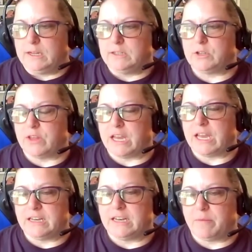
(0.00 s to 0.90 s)
So they
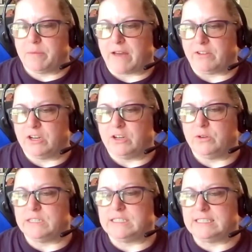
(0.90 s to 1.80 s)
ended up having to
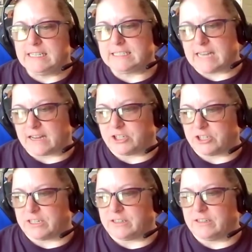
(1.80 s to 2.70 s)
do a
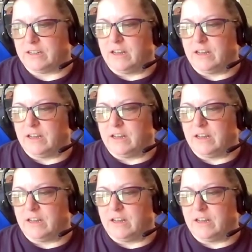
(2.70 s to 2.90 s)
C-section.